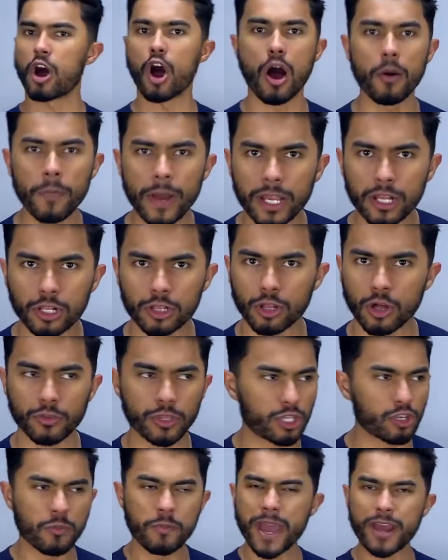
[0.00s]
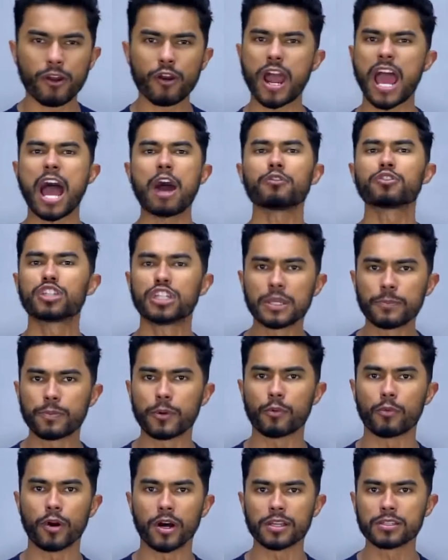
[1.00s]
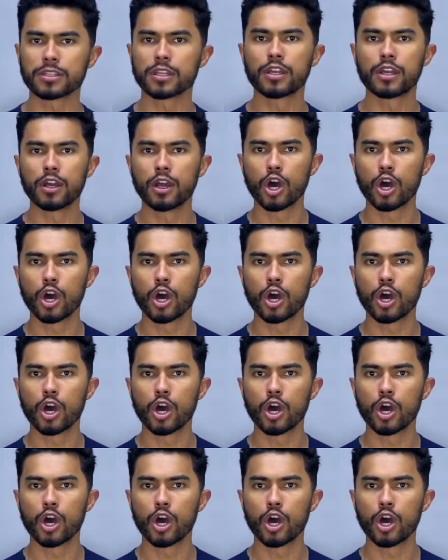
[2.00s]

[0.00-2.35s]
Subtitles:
all my clothing, no matter how cheap it was,